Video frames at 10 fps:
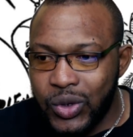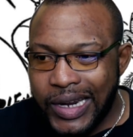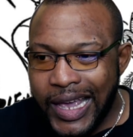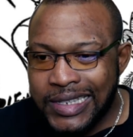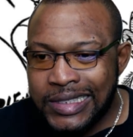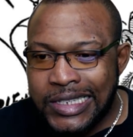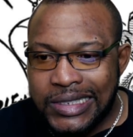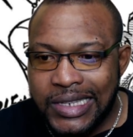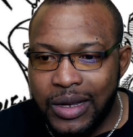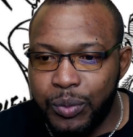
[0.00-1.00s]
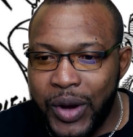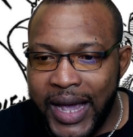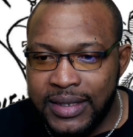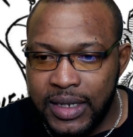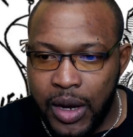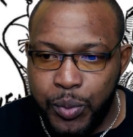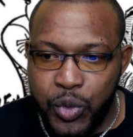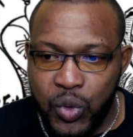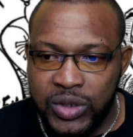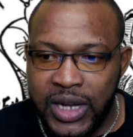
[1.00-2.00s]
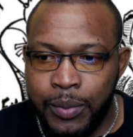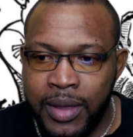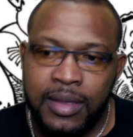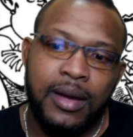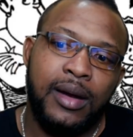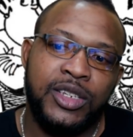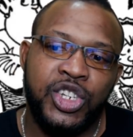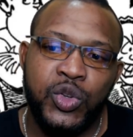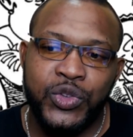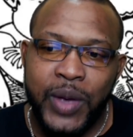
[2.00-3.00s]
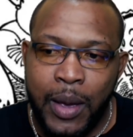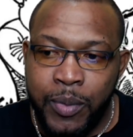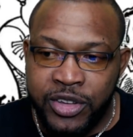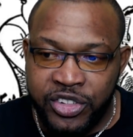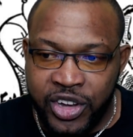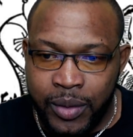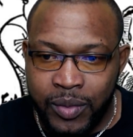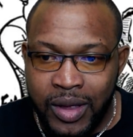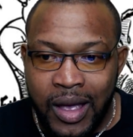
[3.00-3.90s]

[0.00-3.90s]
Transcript: the existing pricing approach and methodology used by Petrojam